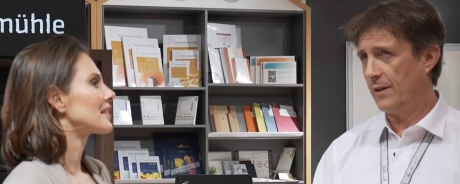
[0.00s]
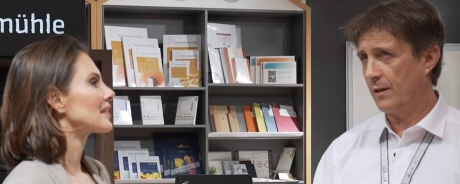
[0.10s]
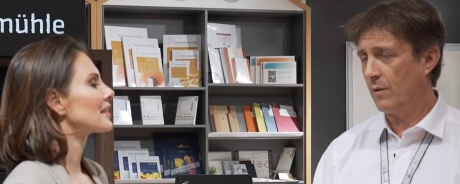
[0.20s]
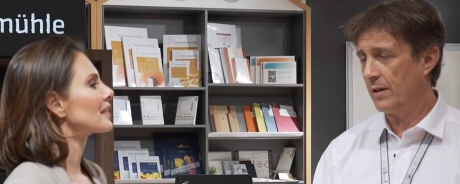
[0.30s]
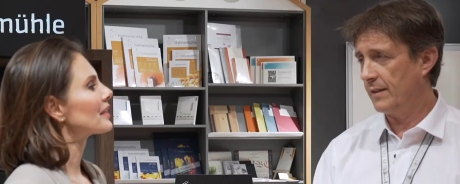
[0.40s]
Speaker 1: uh,
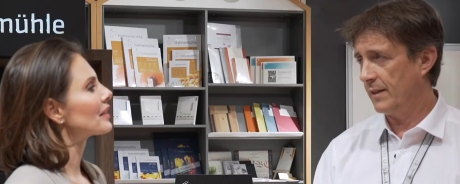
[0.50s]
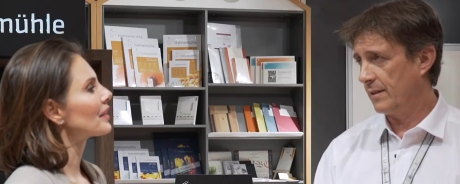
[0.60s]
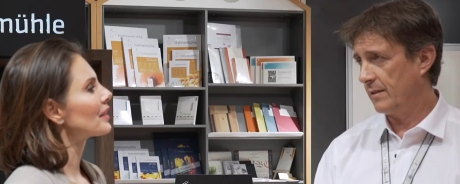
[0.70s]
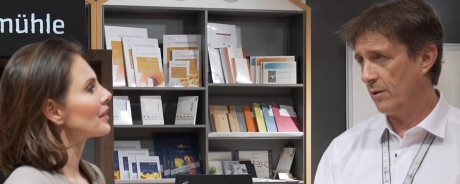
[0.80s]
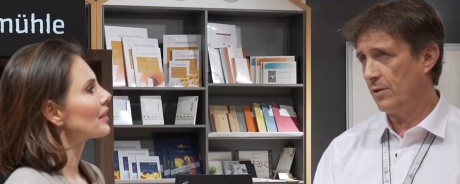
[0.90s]
quality
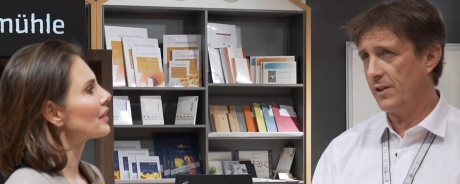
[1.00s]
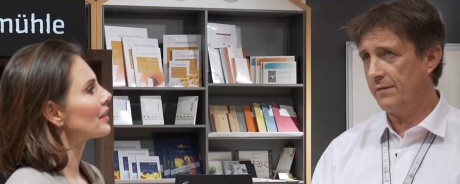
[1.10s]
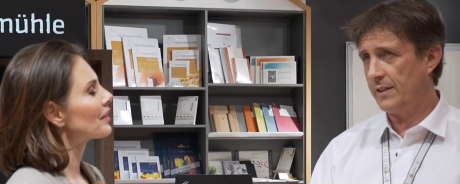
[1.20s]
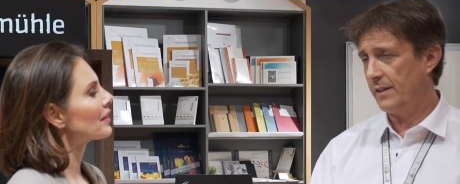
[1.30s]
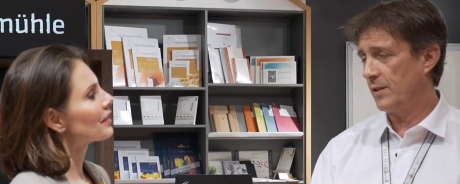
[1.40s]
and
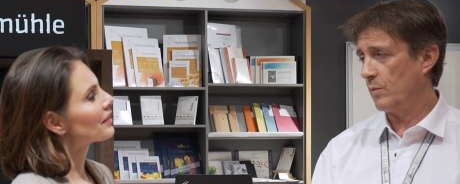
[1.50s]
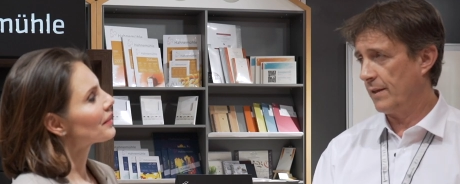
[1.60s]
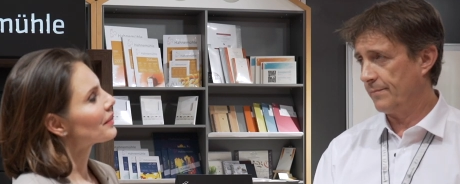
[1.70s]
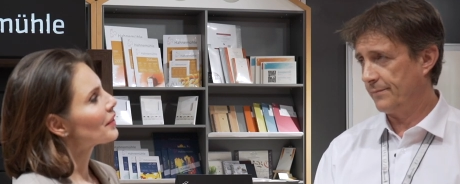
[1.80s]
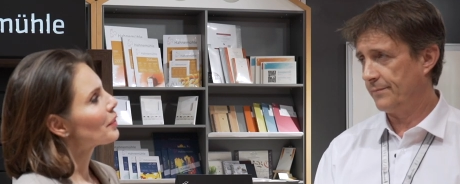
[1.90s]
longevity as well.
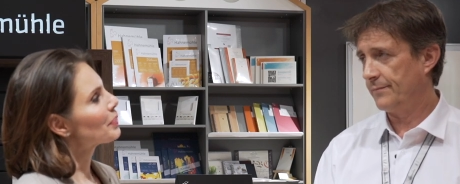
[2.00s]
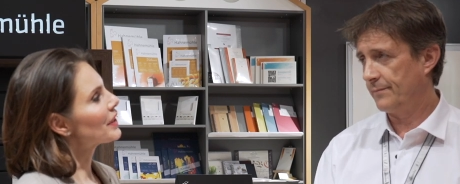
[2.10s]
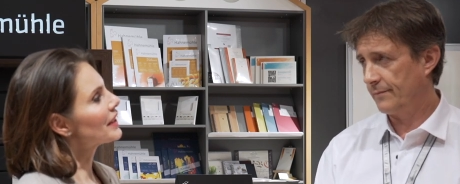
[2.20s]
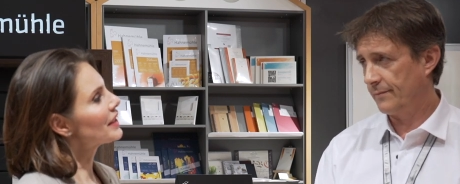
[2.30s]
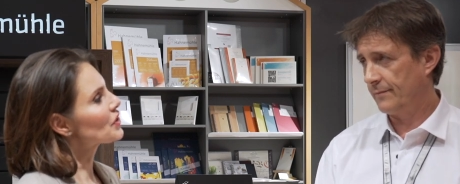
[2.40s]

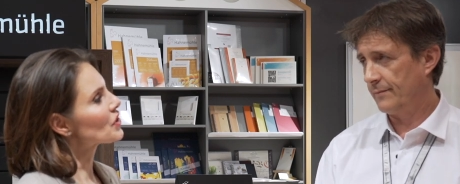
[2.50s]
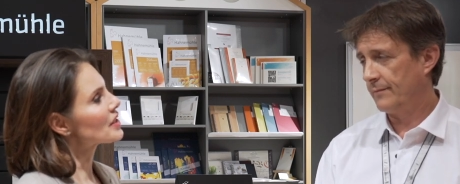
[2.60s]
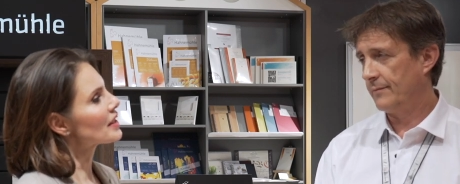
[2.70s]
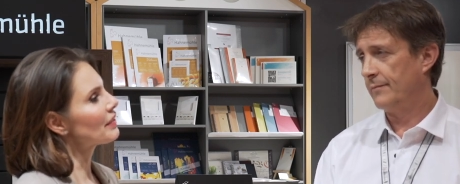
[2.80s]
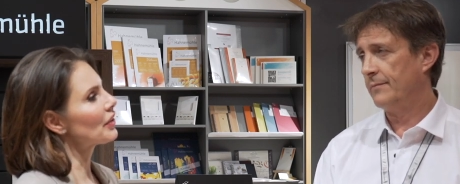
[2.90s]
Speaker 2: Very
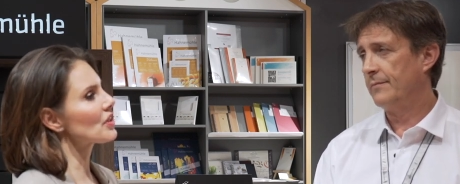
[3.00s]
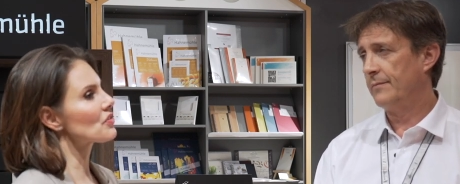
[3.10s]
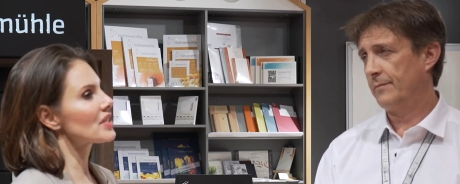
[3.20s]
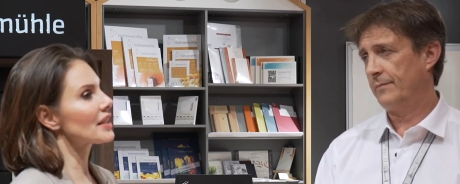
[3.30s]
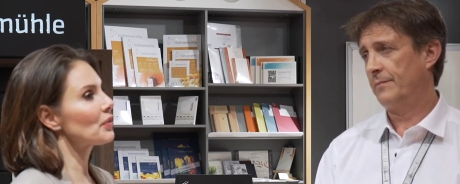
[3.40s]
interesting, very
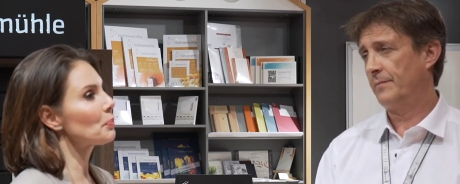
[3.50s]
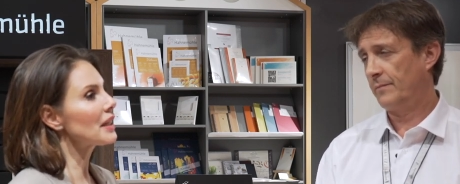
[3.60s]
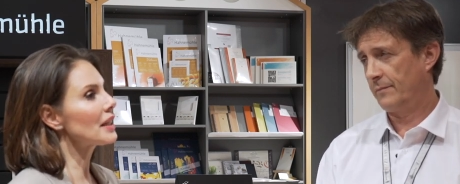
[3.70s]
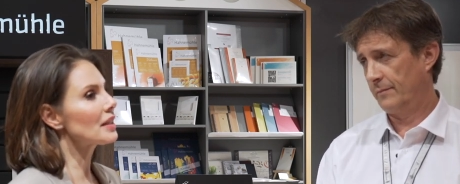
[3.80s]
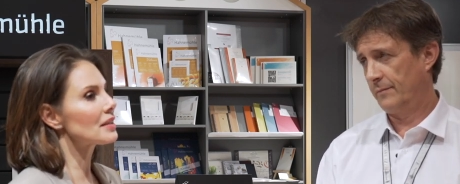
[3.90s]
interesting. For
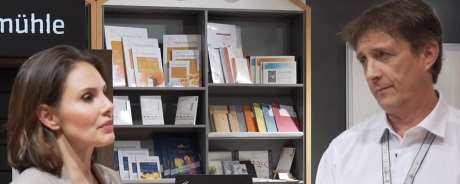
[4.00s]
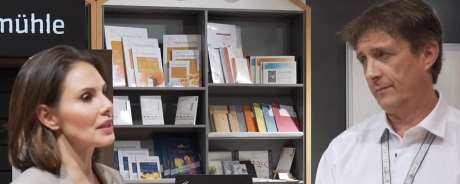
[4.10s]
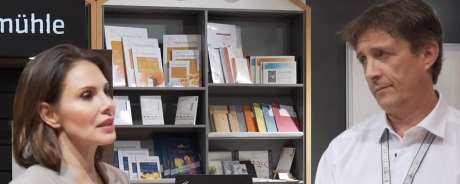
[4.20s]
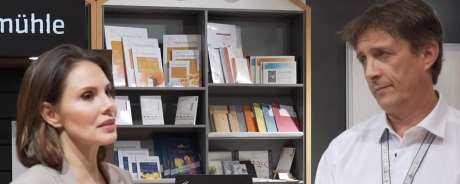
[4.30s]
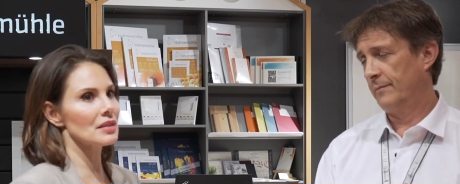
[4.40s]
me, it's
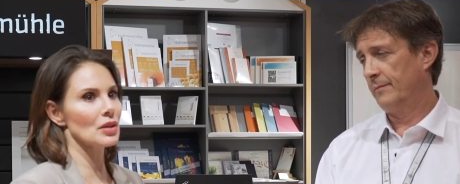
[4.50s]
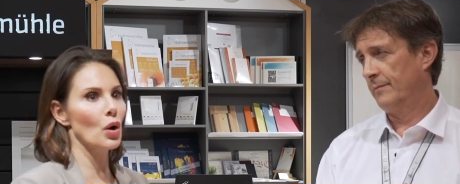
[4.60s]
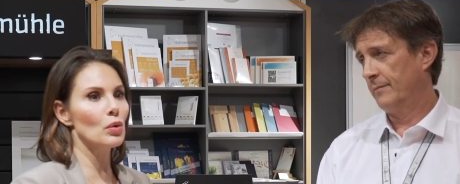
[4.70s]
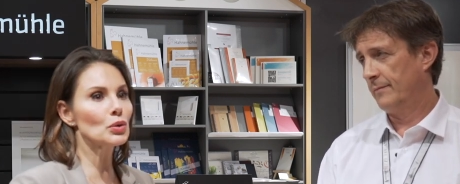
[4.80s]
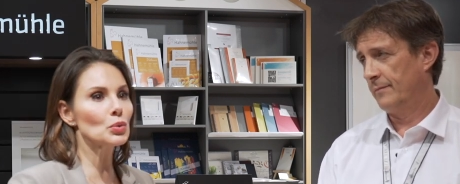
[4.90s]
really just a
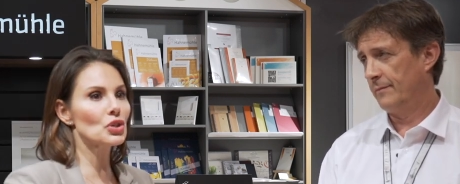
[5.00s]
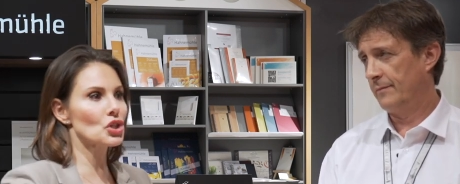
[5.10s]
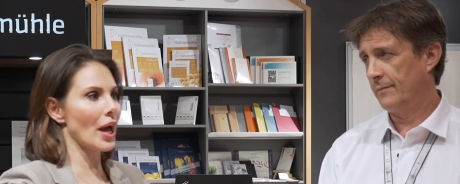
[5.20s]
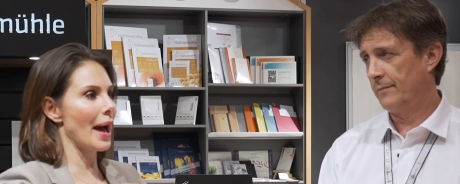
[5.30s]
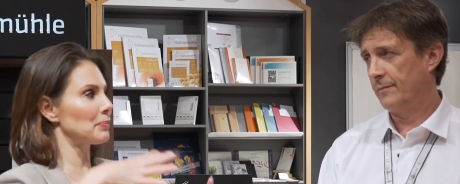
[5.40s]
whole new
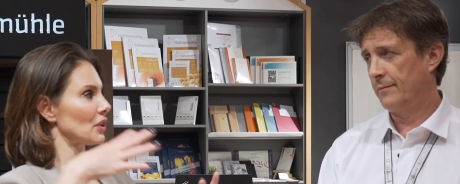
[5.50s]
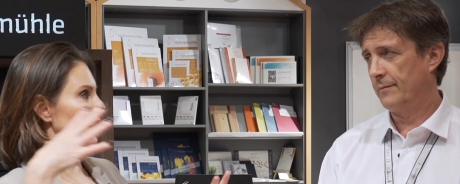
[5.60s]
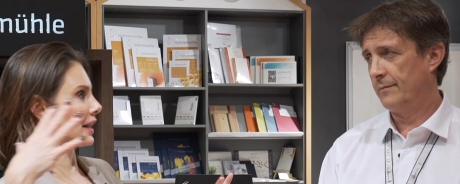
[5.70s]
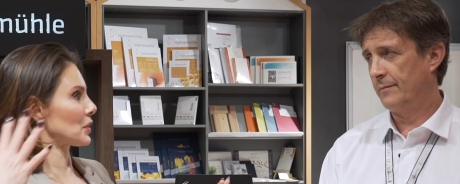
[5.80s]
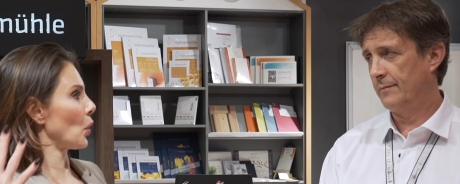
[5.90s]
chapter
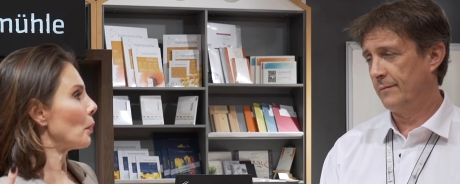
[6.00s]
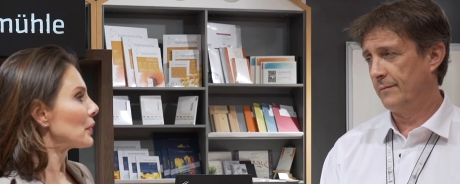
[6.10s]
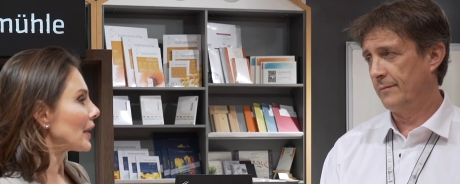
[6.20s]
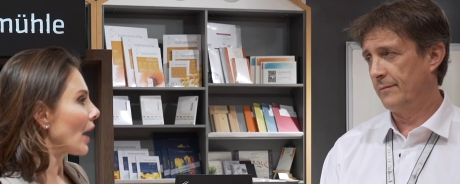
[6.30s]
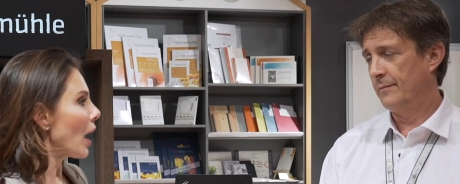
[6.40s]
that's
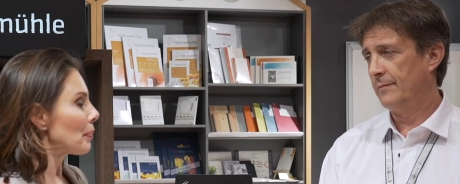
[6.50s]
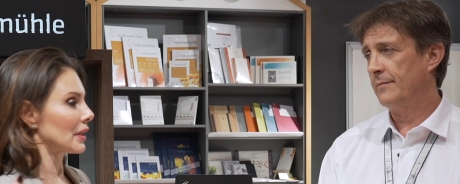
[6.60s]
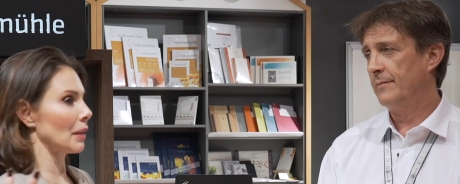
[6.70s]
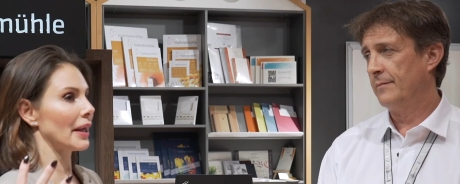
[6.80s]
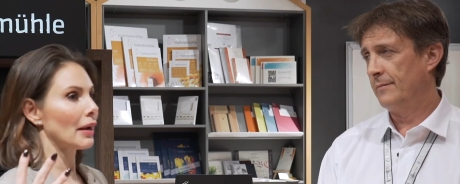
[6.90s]
opening up,
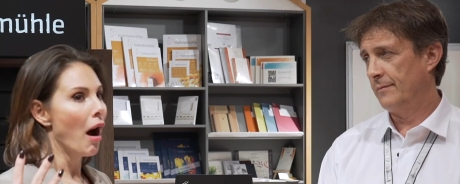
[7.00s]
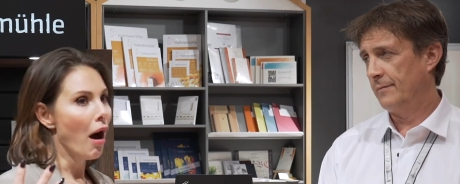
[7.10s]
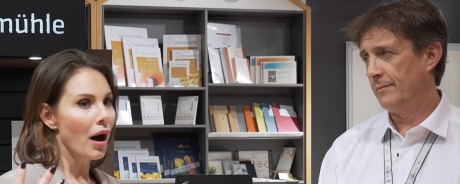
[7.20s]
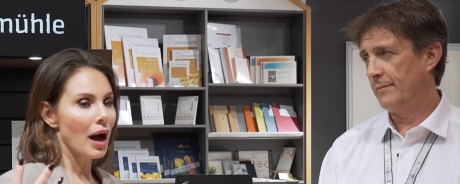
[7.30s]
and I'm like, oh,